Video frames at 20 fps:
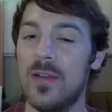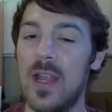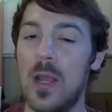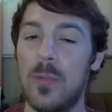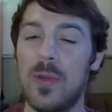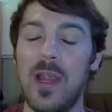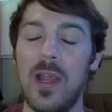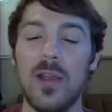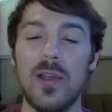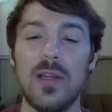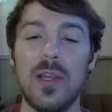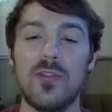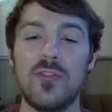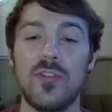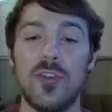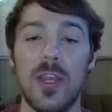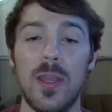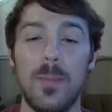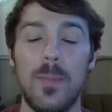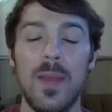Now, we are going to
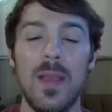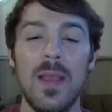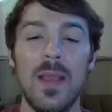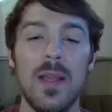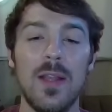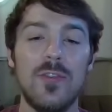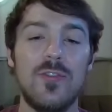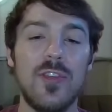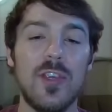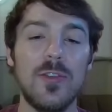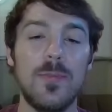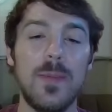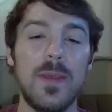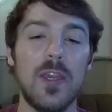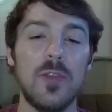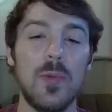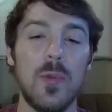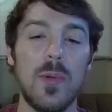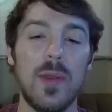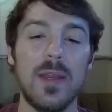chip just
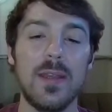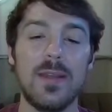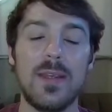because we want to